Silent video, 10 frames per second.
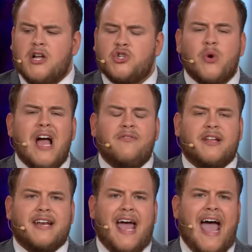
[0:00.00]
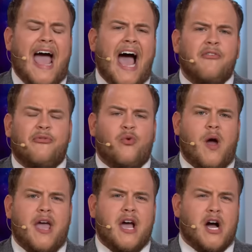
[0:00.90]
traveling
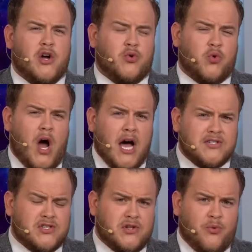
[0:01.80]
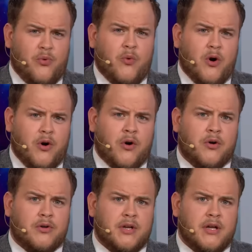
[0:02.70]
halfway across the
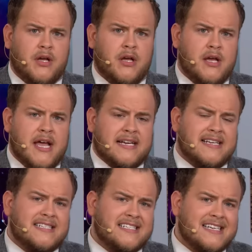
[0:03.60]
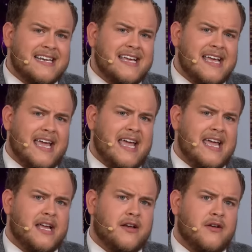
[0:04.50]
world to sneak
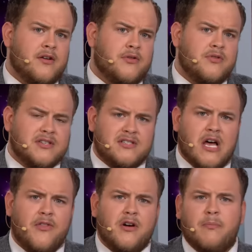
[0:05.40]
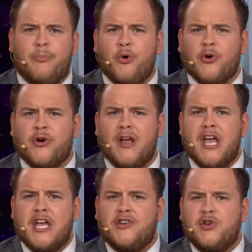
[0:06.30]
in to the southern border
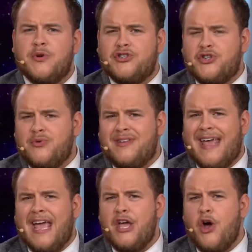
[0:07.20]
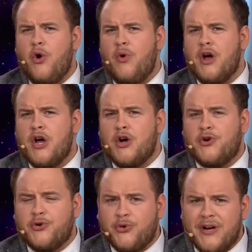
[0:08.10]
into a
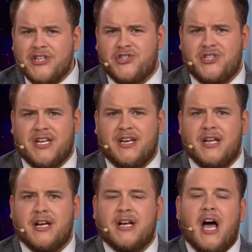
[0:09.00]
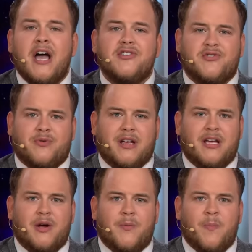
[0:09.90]
Judeo-Christian country?
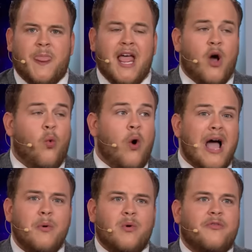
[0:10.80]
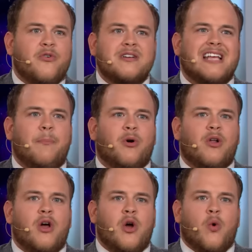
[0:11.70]
Why would, for example,
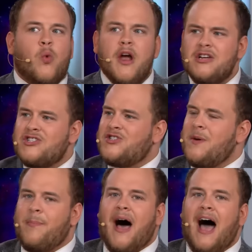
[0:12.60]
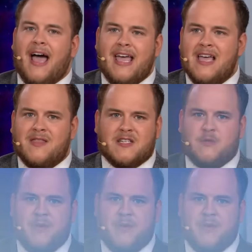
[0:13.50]
where's Dubai in this